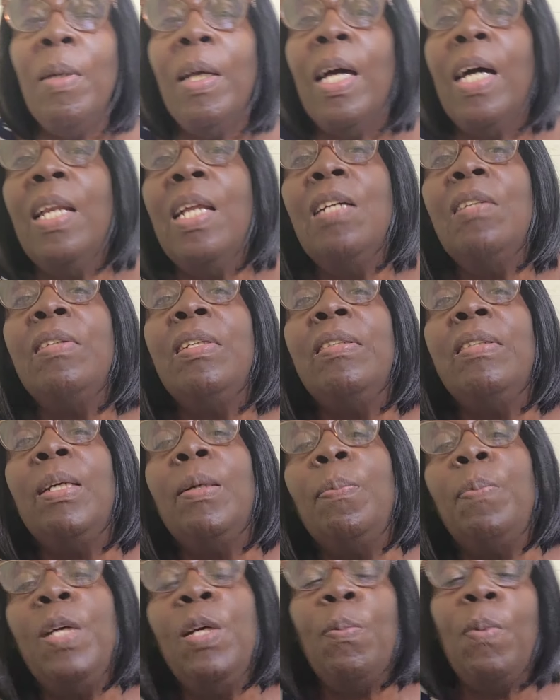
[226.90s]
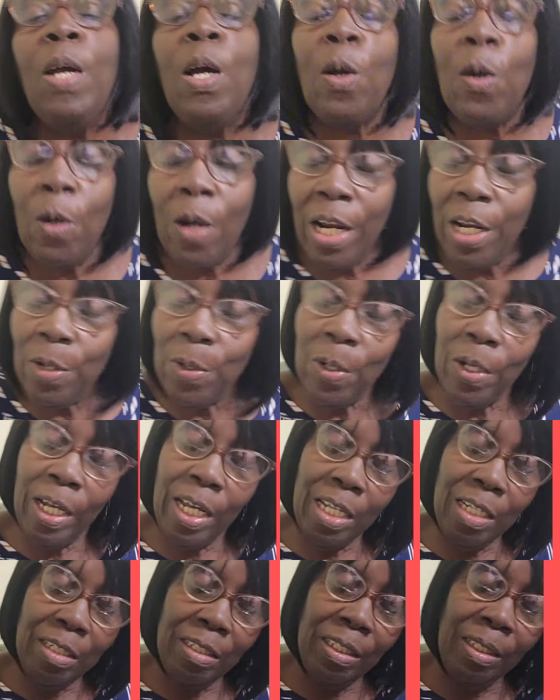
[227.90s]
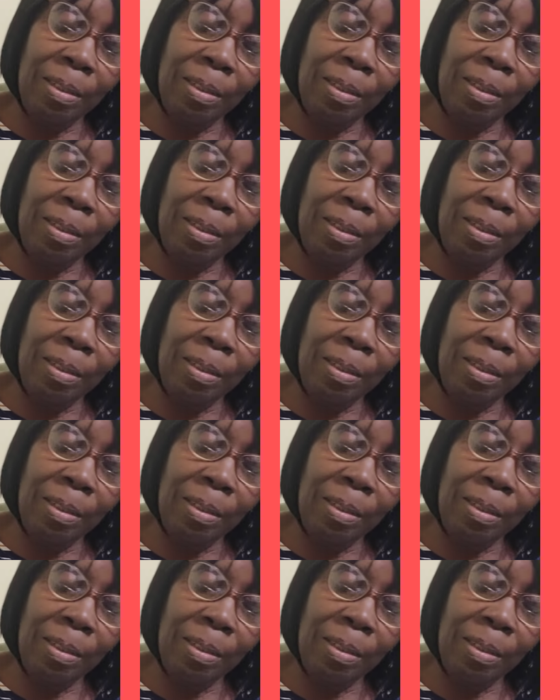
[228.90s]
Because they say people are crying out against